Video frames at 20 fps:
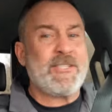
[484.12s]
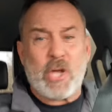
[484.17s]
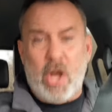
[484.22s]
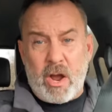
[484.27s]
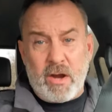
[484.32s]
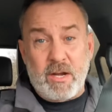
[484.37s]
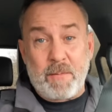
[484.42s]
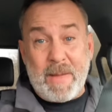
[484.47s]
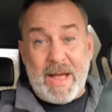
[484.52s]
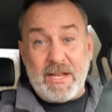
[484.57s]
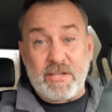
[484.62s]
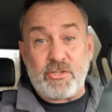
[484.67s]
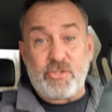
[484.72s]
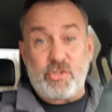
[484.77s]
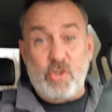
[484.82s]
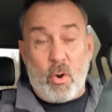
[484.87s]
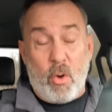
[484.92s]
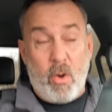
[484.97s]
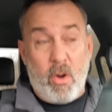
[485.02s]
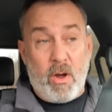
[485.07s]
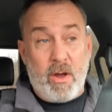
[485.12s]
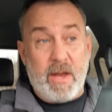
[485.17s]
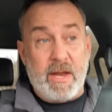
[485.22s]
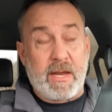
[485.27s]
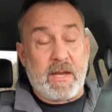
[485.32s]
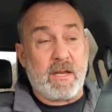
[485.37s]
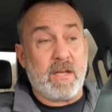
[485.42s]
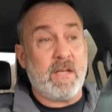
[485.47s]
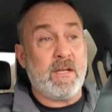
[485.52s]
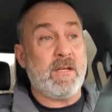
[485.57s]
talking about
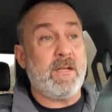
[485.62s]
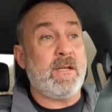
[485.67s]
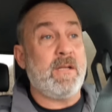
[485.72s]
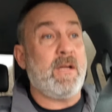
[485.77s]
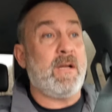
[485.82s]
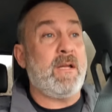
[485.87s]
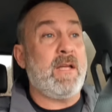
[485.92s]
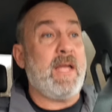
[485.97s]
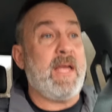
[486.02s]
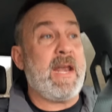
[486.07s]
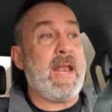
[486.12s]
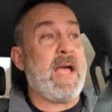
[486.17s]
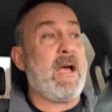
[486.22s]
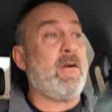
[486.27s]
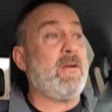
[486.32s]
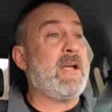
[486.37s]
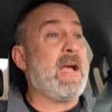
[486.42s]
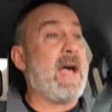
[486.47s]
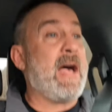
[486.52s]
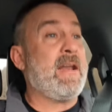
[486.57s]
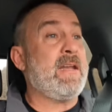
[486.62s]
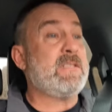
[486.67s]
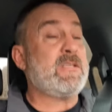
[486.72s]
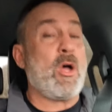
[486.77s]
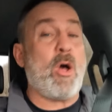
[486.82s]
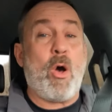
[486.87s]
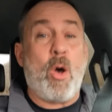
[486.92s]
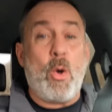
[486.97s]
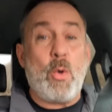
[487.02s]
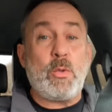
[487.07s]
joy and how God is
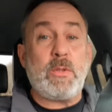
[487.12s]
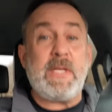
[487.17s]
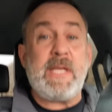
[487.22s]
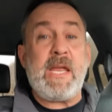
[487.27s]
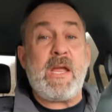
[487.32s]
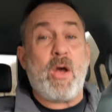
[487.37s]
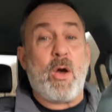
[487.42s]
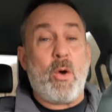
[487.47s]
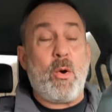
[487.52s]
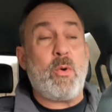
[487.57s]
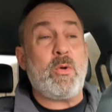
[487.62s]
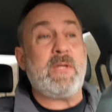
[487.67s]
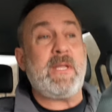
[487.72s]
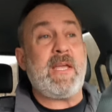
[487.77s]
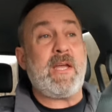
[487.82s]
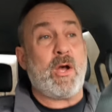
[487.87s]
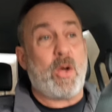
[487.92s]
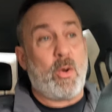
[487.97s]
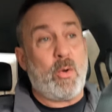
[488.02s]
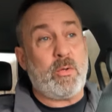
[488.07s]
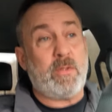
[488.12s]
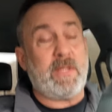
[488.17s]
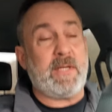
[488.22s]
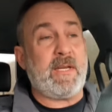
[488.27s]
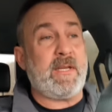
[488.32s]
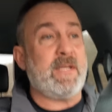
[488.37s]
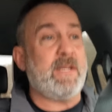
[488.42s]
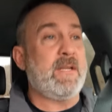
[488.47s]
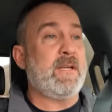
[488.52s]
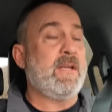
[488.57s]
holy, holy,
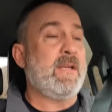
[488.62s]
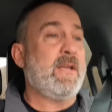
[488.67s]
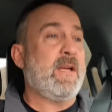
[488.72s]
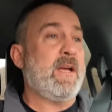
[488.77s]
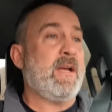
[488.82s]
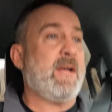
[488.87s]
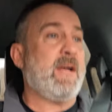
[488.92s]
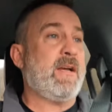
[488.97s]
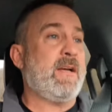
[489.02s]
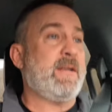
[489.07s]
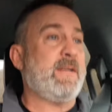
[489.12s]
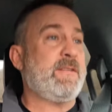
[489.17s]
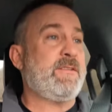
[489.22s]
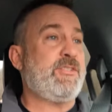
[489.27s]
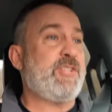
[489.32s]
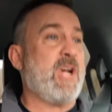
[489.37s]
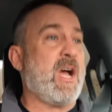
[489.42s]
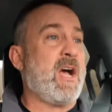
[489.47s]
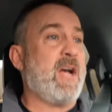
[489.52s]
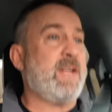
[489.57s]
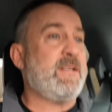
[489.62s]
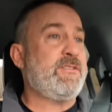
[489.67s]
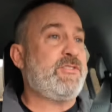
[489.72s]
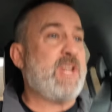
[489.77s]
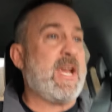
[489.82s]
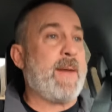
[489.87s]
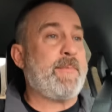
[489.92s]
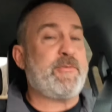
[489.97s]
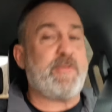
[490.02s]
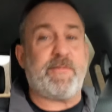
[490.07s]
holy. John
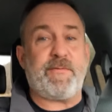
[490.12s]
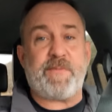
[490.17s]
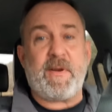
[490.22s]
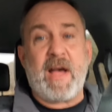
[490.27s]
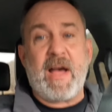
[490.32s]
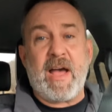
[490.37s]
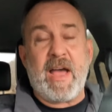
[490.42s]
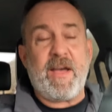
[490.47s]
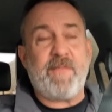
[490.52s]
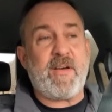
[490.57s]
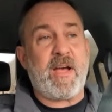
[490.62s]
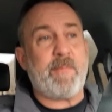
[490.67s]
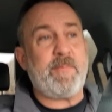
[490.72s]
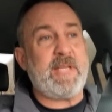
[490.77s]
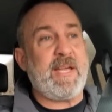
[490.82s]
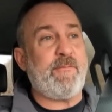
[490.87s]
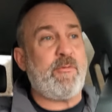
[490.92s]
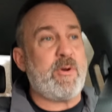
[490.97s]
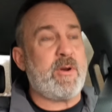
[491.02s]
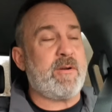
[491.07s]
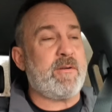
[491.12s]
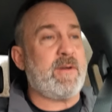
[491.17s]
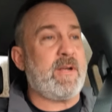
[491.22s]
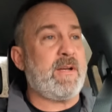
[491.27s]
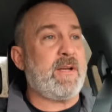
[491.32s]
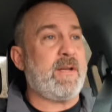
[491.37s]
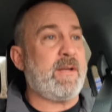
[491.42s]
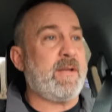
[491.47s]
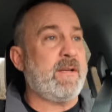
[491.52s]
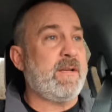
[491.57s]
chapter 5, I believe we
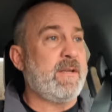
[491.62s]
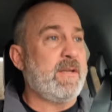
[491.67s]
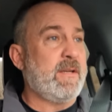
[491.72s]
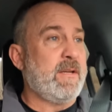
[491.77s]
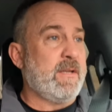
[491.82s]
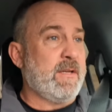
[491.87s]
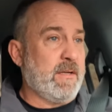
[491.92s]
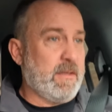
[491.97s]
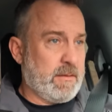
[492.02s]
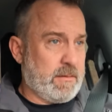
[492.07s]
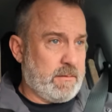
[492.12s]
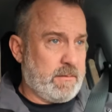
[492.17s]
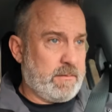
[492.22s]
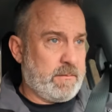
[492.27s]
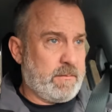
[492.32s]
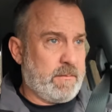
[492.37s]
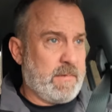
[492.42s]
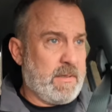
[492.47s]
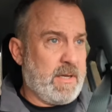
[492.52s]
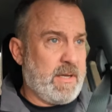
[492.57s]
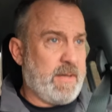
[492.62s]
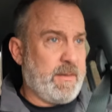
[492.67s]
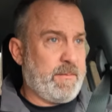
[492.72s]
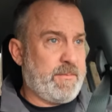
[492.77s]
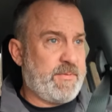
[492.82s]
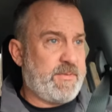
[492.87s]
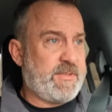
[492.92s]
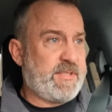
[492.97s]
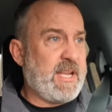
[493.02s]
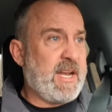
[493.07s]
were
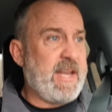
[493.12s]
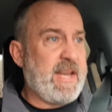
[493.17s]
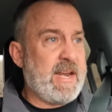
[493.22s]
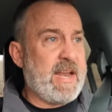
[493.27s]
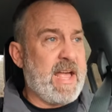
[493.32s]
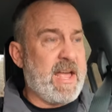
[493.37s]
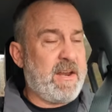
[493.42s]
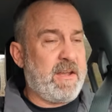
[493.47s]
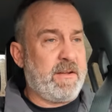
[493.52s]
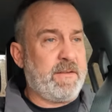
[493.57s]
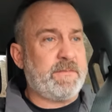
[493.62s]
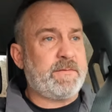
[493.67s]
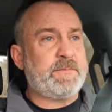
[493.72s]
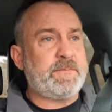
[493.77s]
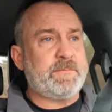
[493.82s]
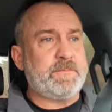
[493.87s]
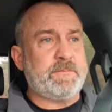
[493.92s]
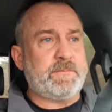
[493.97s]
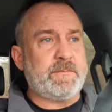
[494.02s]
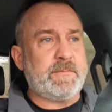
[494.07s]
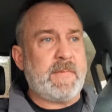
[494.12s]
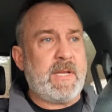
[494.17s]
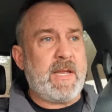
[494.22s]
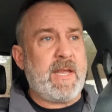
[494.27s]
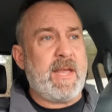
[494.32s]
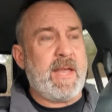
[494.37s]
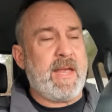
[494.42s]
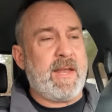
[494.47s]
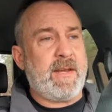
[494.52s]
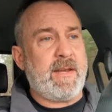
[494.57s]
studying out of,
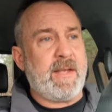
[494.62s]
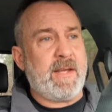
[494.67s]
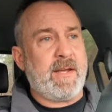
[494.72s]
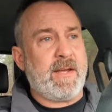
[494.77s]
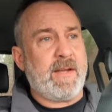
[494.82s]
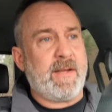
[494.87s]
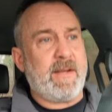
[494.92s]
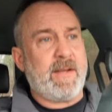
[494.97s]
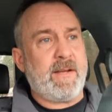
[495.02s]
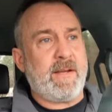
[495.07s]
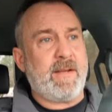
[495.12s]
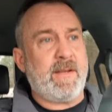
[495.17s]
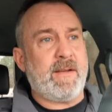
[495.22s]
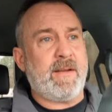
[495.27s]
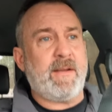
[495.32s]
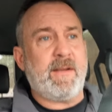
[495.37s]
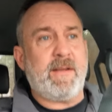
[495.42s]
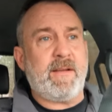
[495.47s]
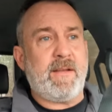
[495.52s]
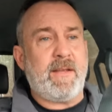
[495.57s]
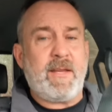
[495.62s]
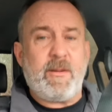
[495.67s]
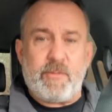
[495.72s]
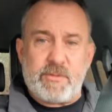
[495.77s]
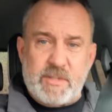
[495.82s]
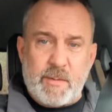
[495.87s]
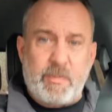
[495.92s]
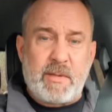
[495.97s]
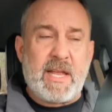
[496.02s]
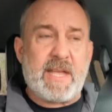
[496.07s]
and it
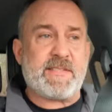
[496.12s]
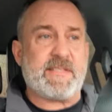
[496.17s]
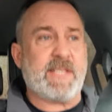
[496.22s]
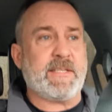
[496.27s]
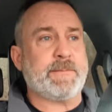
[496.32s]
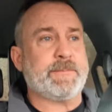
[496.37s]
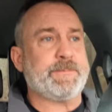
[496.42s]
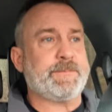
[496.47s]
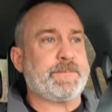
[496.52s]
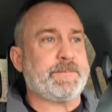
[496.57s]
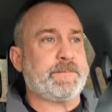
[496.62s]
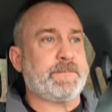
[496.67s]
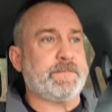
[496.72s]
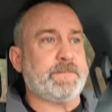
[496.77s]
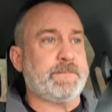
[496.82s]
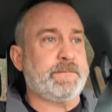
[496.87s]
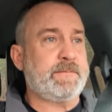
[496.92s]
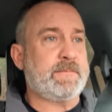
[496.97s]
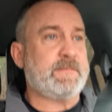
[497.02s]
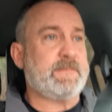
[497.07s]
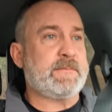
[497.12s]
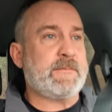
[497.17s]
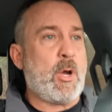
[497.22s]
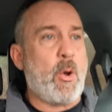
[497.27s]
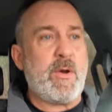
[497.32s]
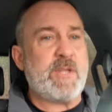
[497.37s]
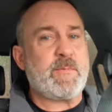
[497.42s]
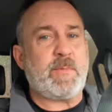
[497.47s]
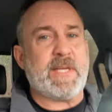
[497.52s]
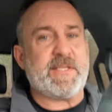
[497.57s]
was a blessing.
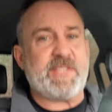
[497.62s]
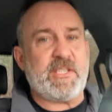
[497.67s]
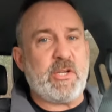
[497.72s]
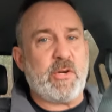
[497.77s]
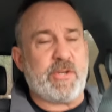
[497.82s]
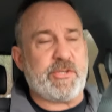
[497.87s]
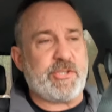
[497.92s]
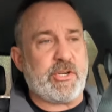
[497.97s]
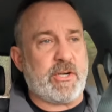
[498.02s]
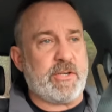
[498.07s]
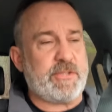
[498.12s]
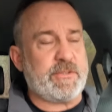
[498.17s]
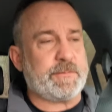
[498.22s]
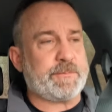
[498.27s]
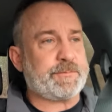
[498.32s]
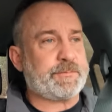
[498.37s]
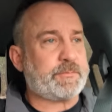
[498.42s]
Always a blessing to go to church.